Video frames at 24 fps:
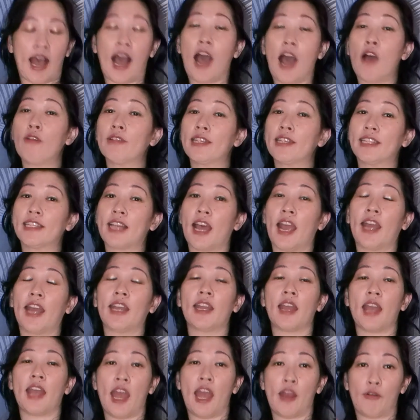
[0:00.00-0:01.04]
outside
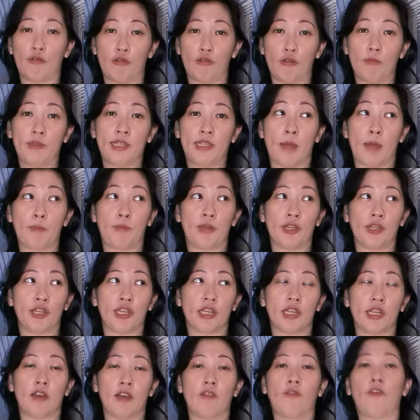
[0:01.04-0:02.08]
at room
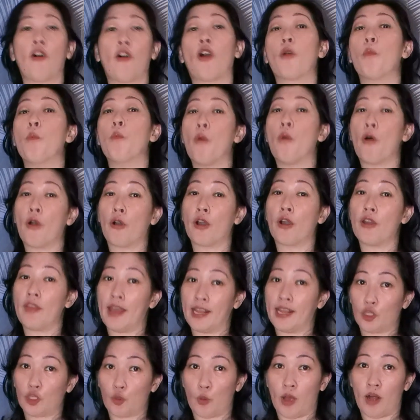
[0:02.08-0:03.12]
temperature for more
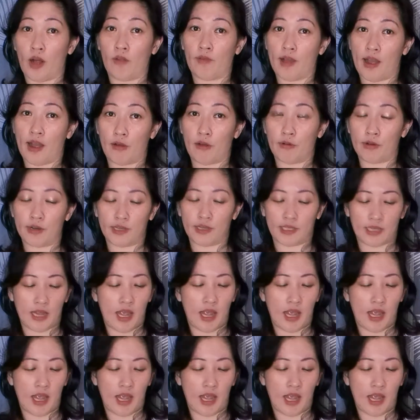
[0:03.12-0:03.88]
than 12 hours.